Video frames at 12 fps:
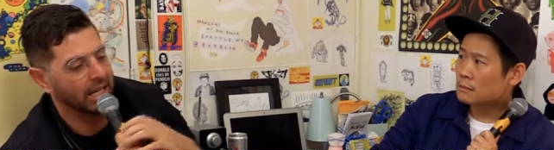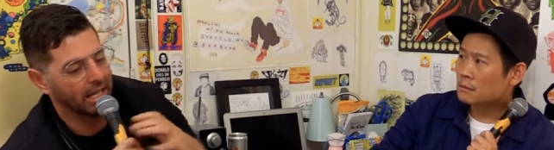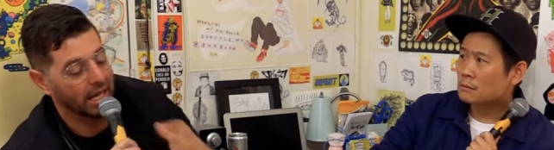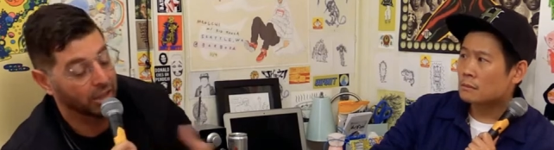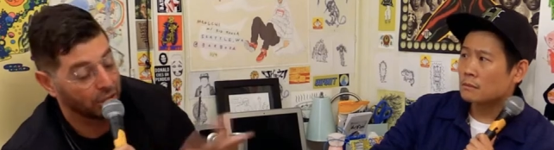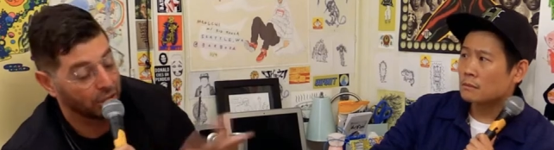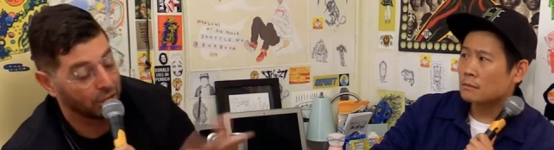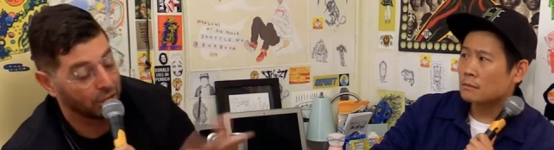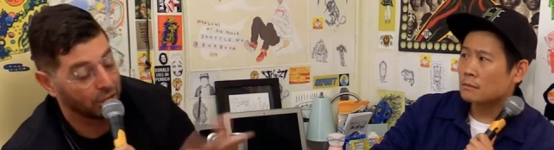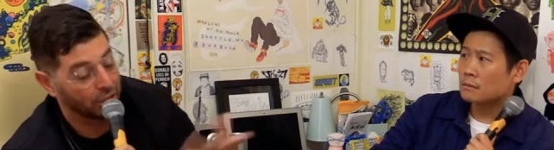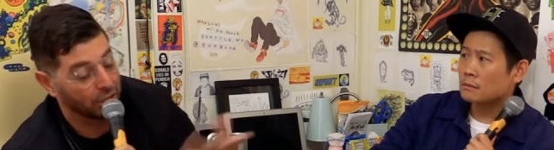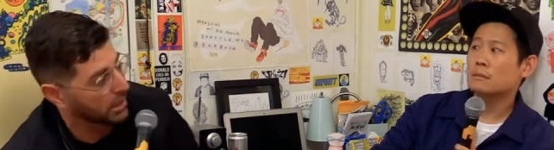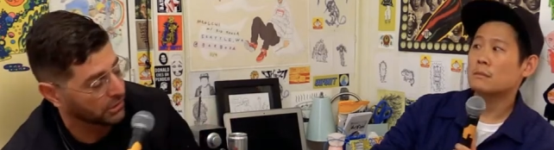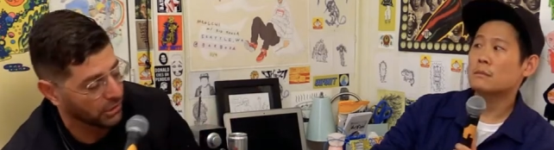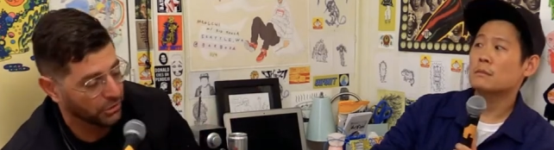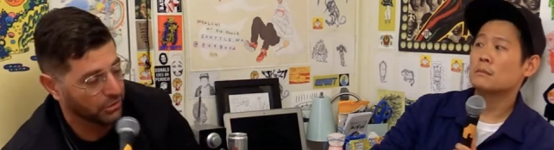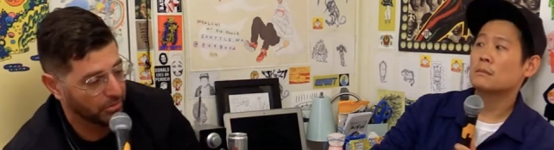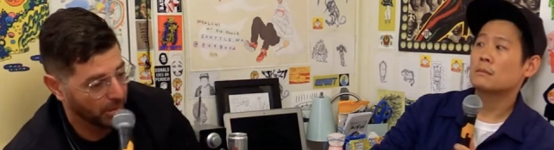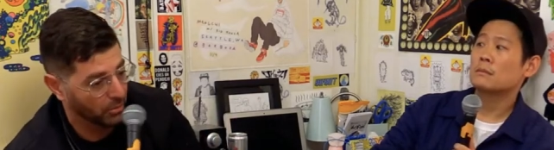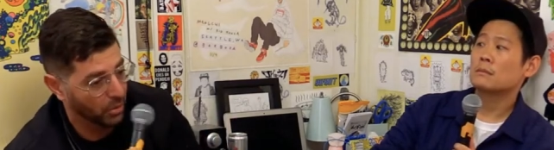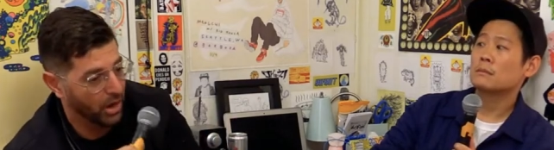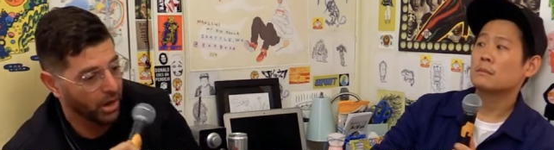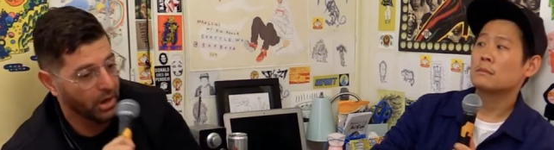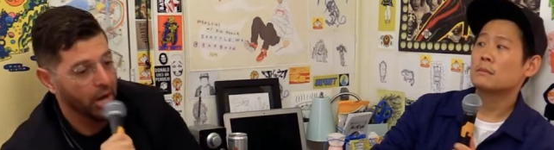Speaker 1: like a shower because it used to
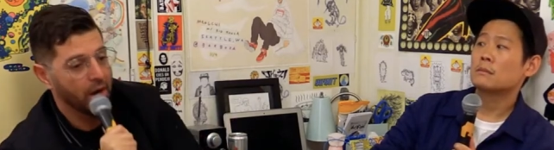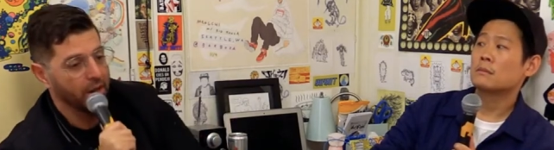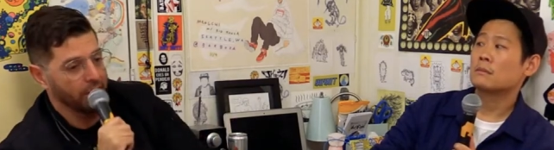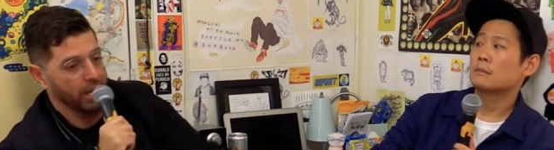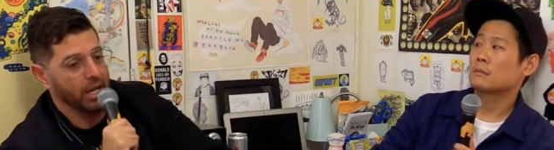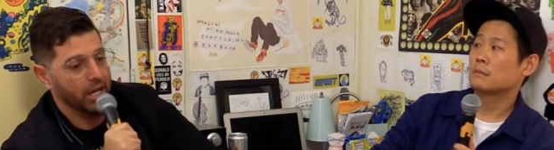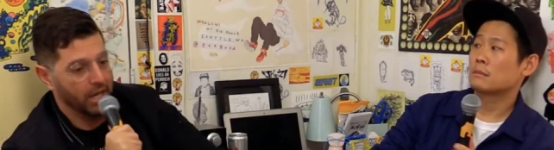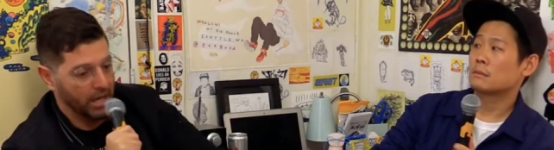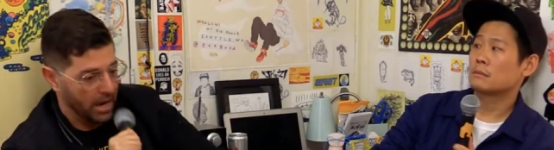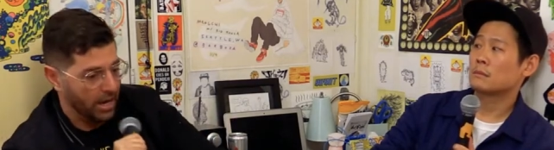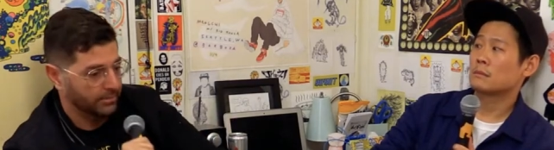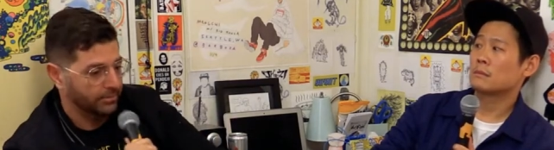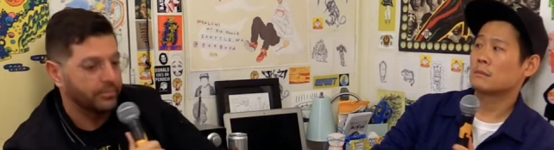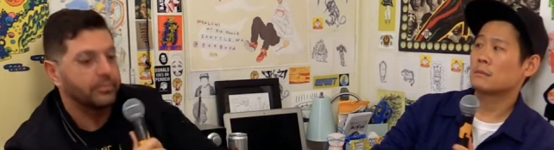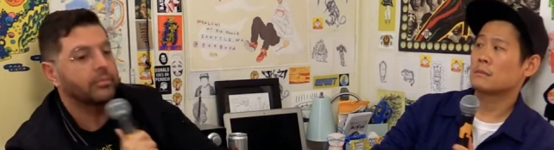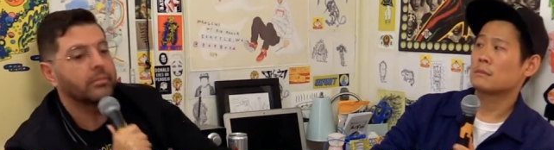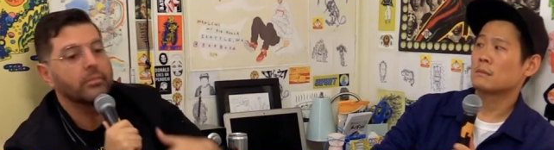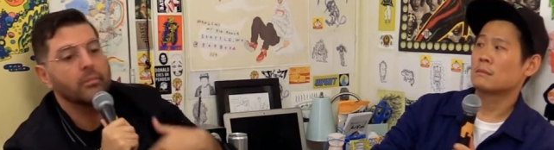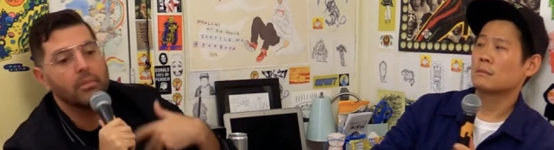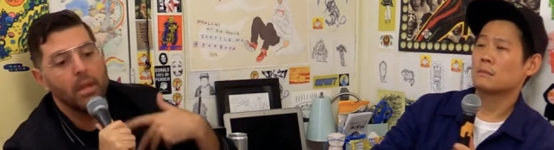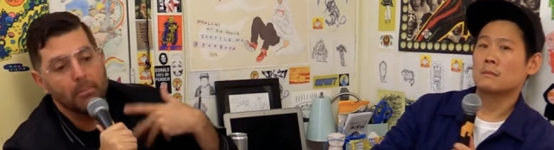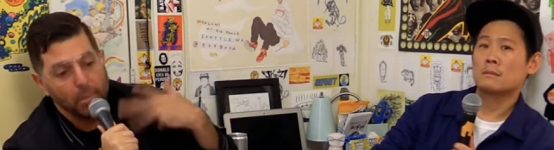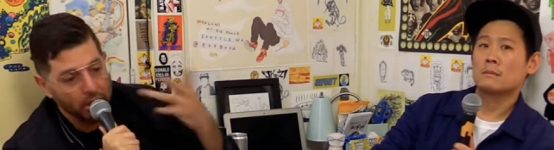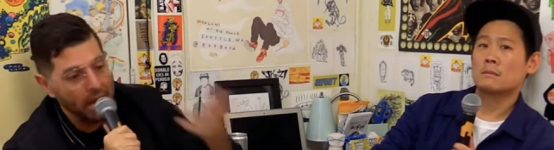be where the um,
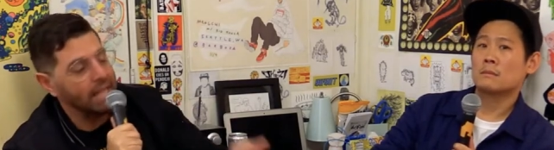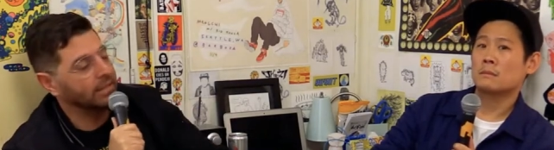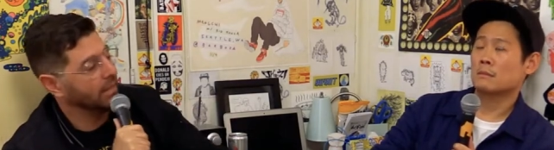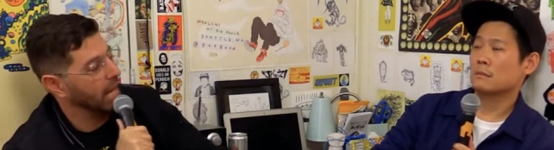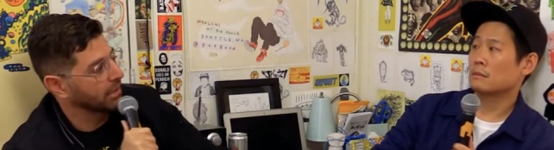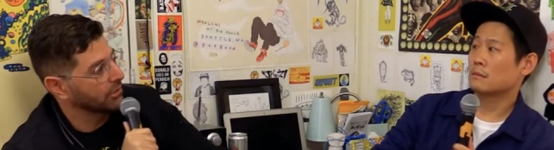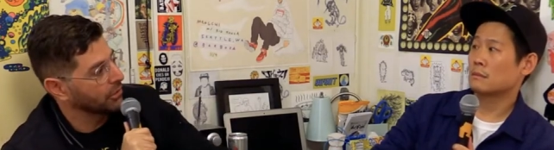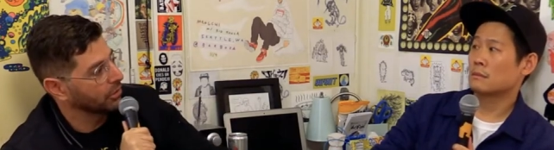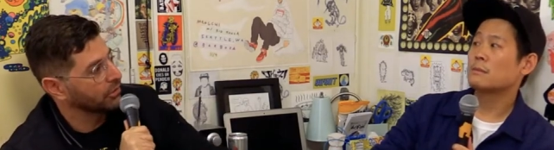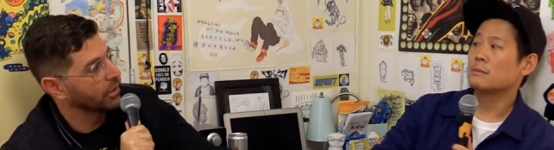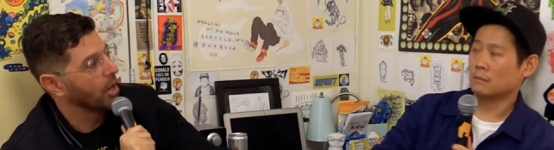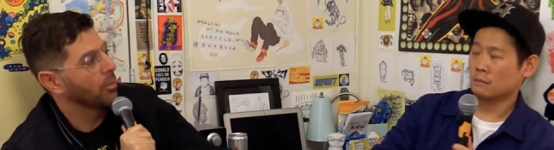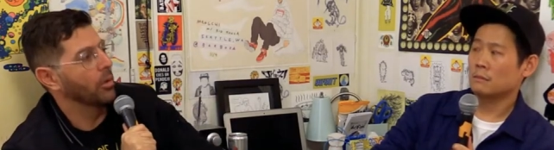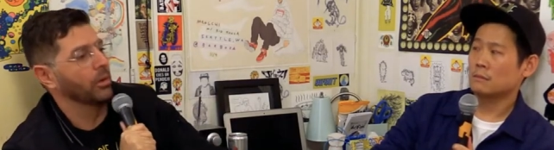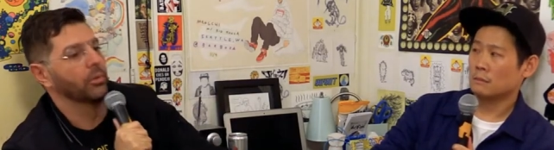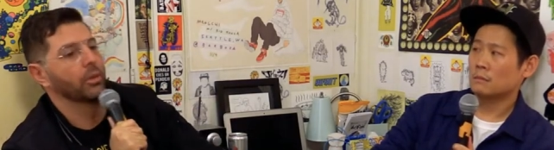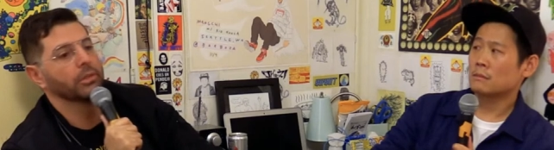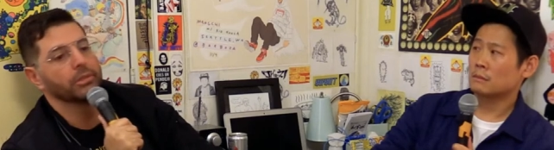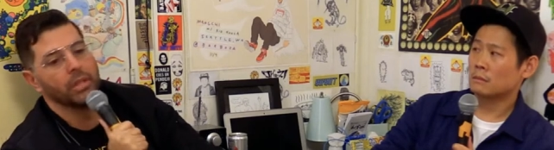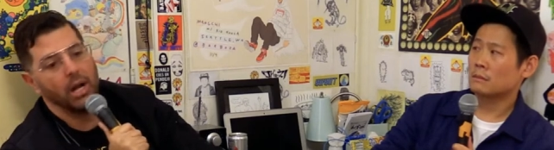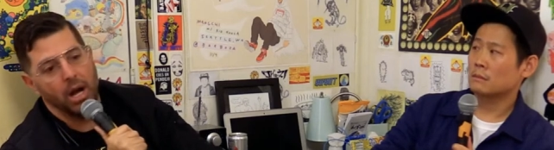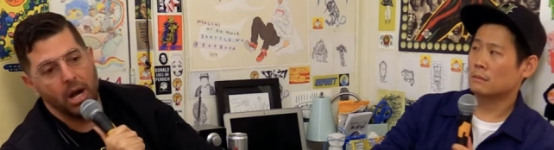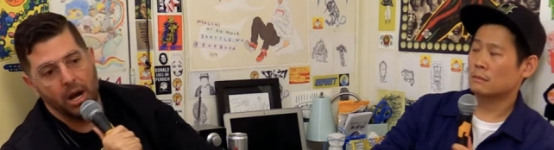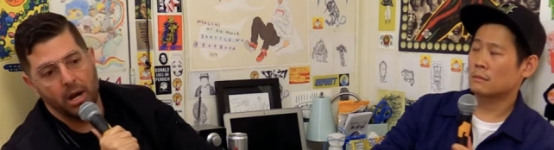burlesque dancers when it
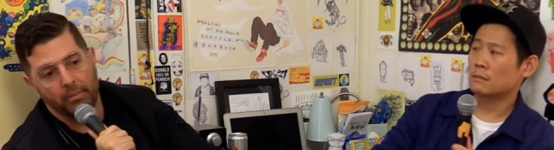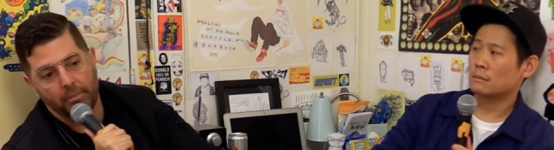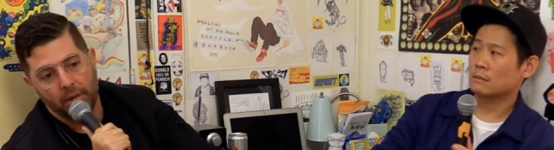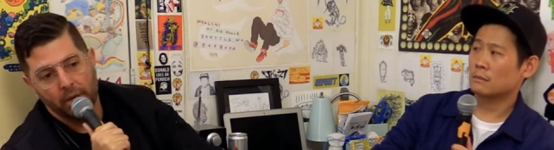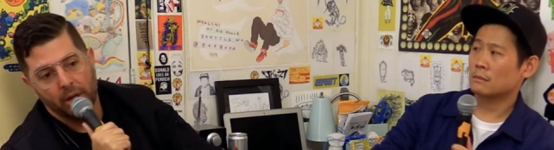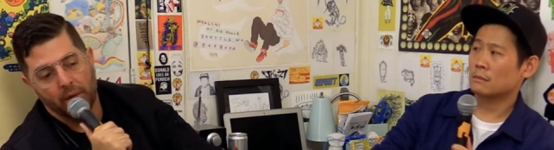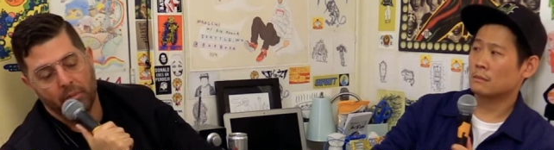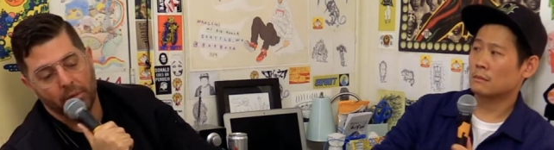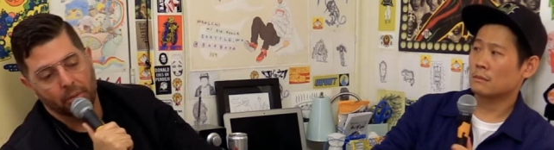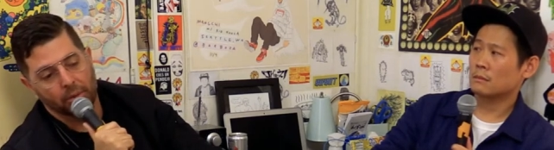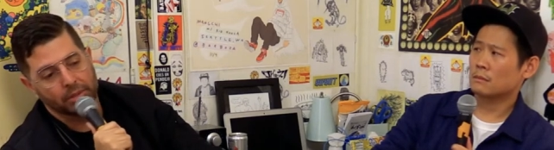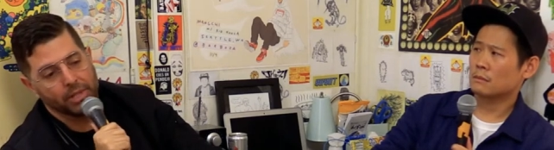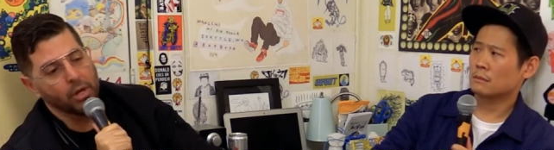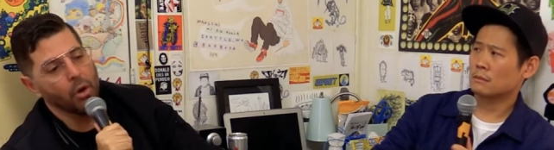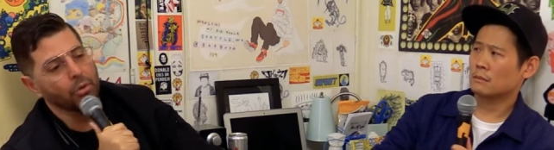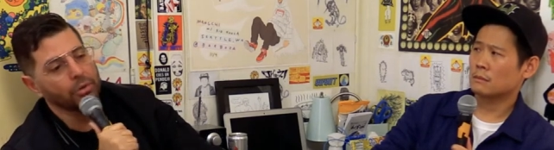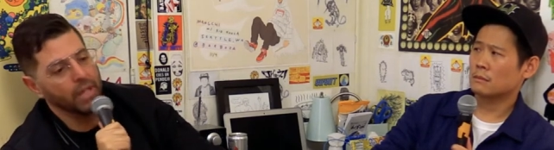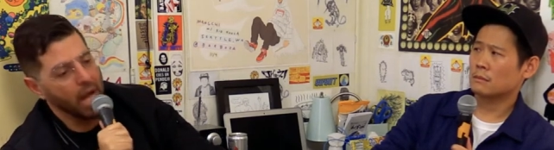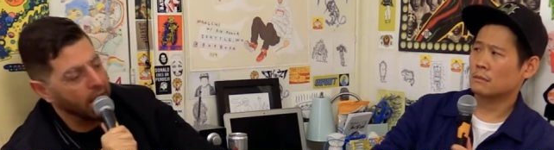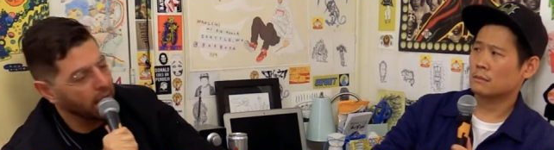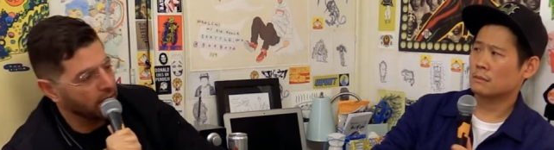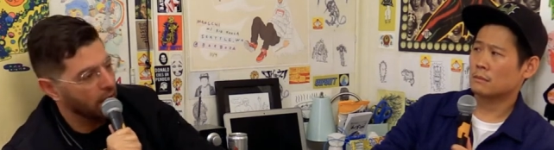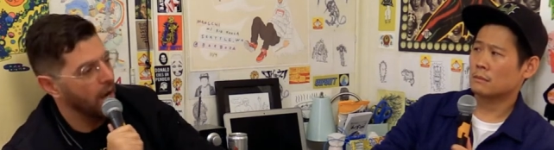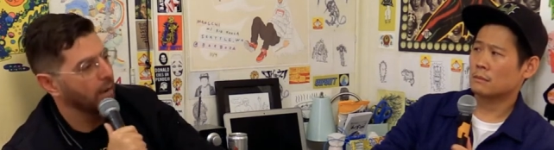was um, when it was the old
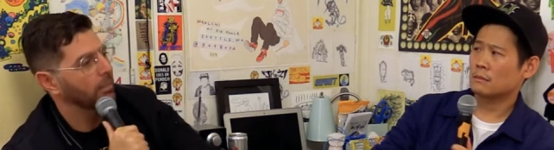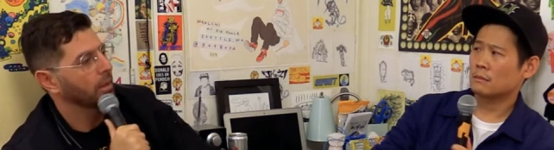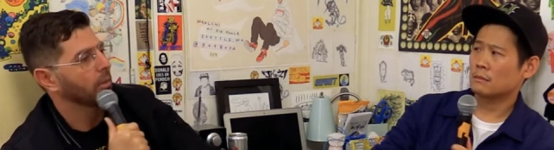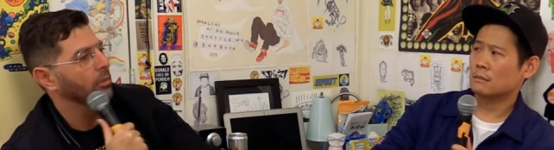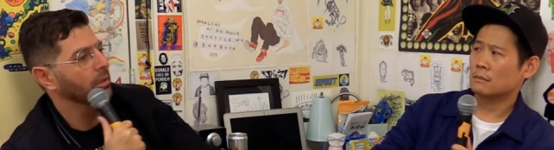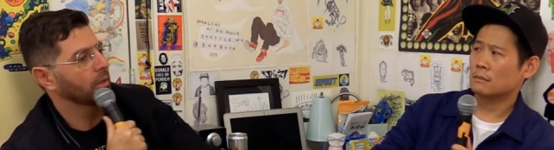nightclub.